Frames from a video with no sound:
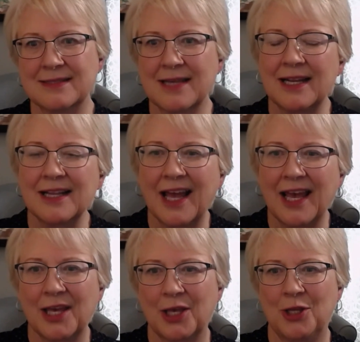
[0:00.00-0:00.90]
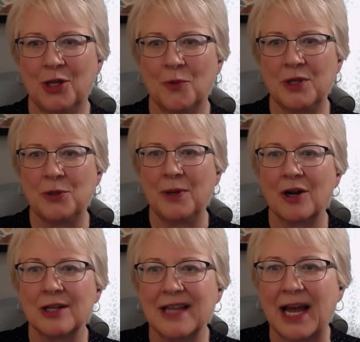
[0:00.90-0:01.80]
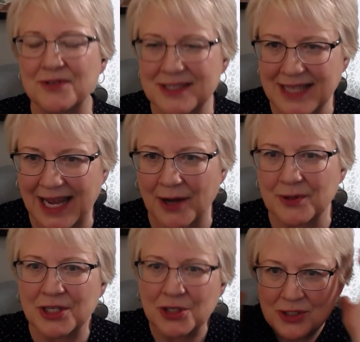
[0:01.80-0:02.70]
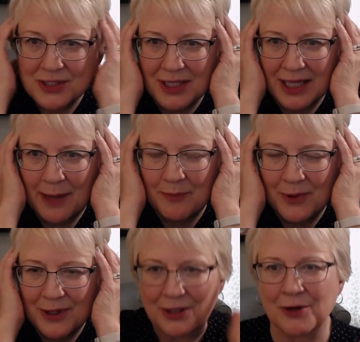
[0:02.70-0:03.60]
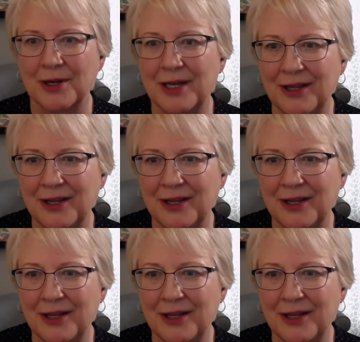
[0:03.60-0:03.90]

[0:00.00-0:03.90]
It's kind of like, you know, when you hear a loud sound and you just clap your,